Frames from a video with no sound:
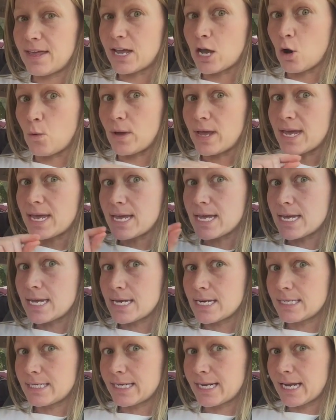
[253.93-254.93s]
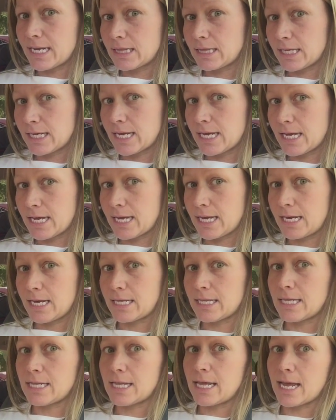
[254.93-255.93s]
go in to get the kid,
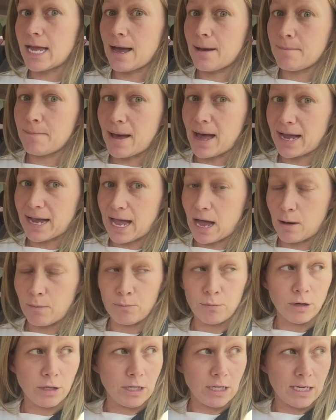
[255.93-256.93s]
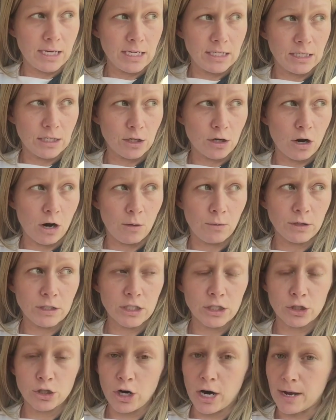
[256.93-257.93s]
and then they come back out and bring the kid to the car, which
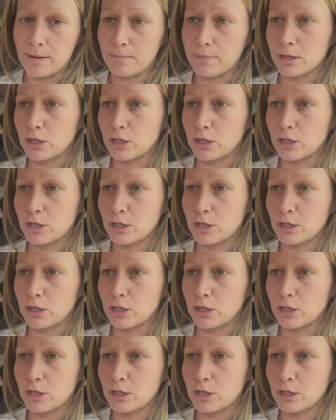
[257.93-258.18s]
is great.